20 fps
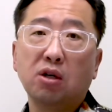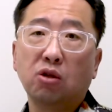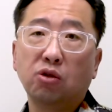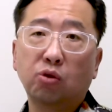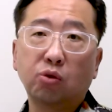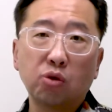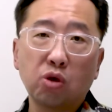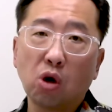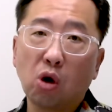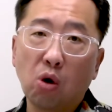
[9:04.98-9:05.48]

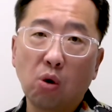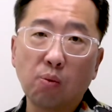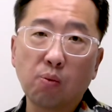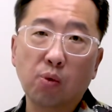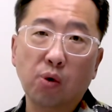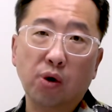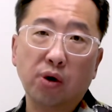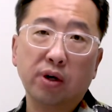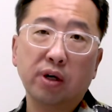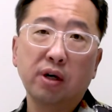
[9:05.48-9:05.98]
do your
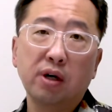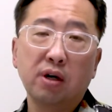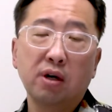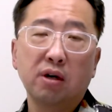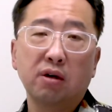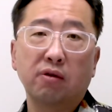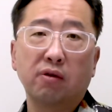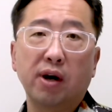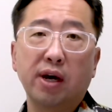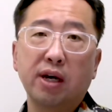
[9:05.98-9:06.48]
homework,
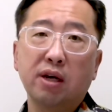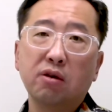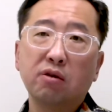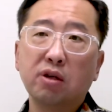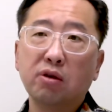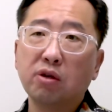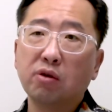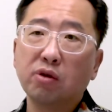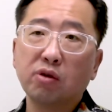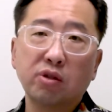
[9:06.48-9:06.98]
right?
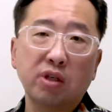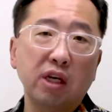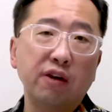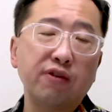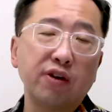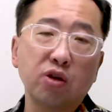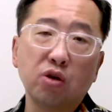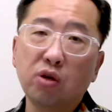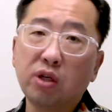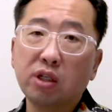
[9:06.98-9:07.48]
It's
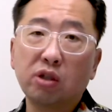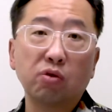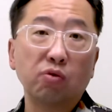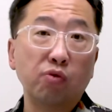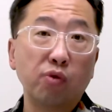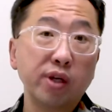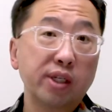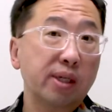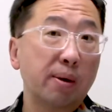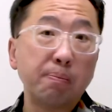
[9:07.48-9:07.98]
even you need to
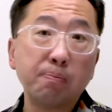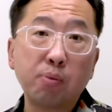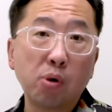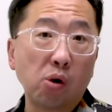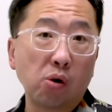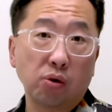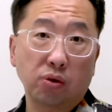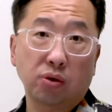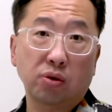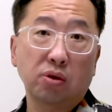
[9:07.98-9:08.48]
read some
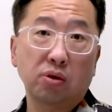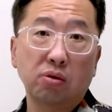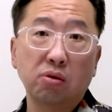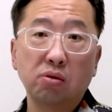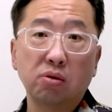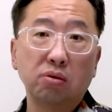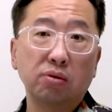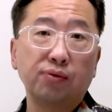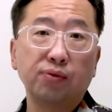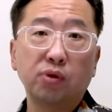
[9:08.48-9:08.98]
books
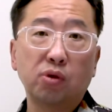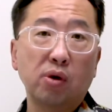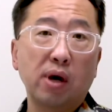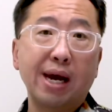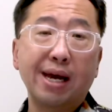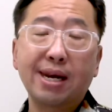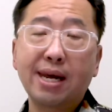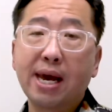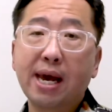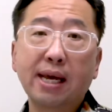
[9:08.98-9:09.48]
to
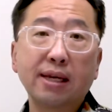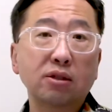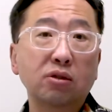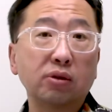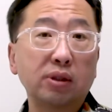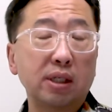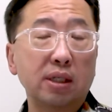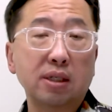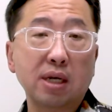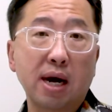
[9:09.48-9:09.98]
enhance the
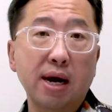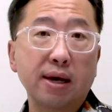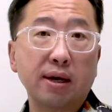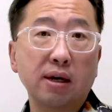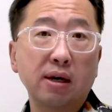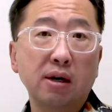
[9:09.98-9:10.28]
design.